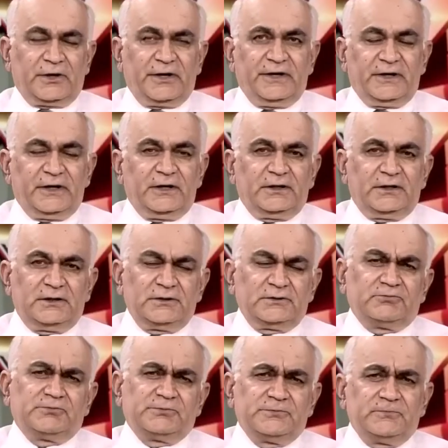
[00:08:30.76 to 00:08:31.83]
Okay,
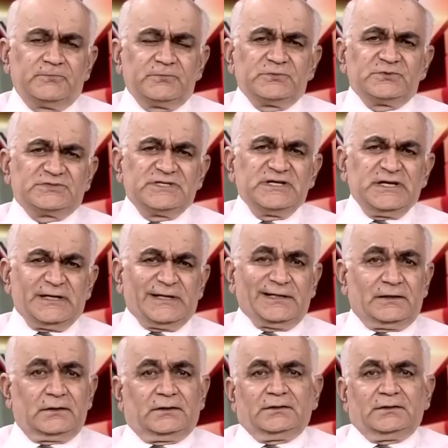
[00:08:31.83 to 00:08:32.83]
uh, see,